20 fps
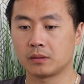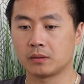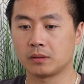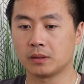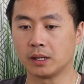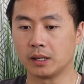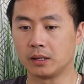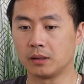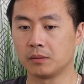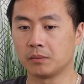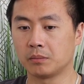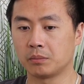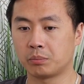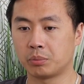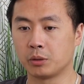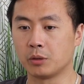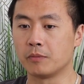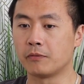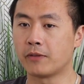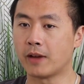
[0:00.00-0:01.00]
like
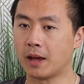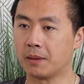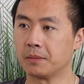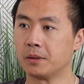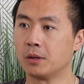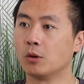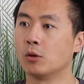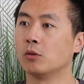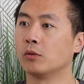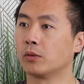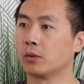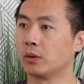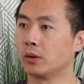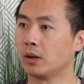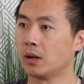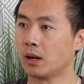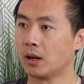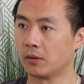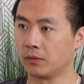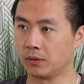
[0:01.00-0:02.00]
put family over
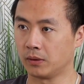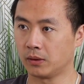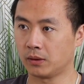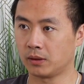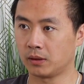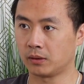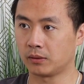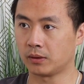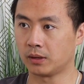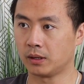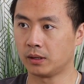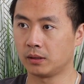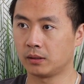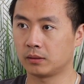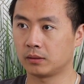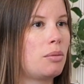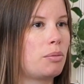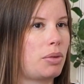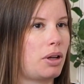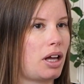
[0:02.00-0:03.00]
everything, right?
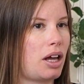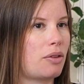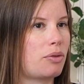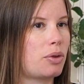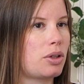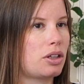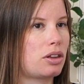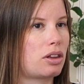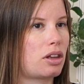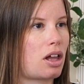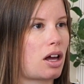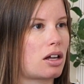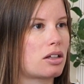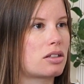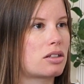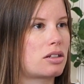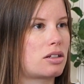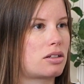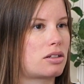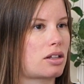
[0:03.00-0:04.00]
have we
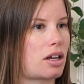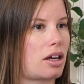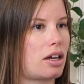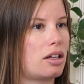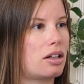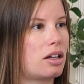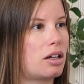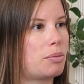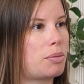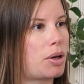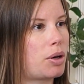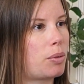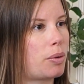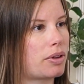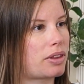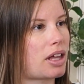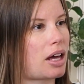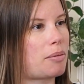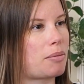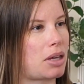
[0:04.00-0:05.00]
lost sight about
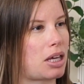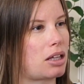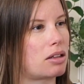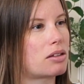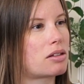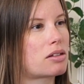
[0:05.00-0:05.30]
what that means?